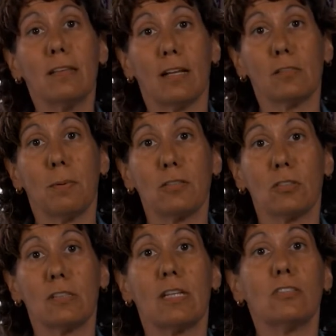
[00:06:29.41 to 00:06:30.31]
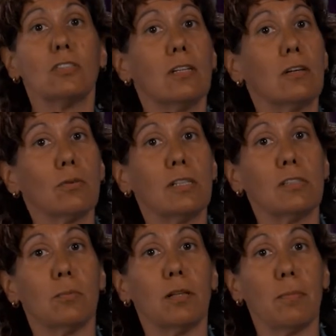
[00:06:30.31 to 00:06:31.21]
that specialization in a
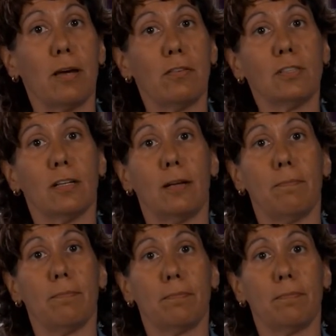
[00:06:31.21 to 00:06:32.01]
reasonable amount of time.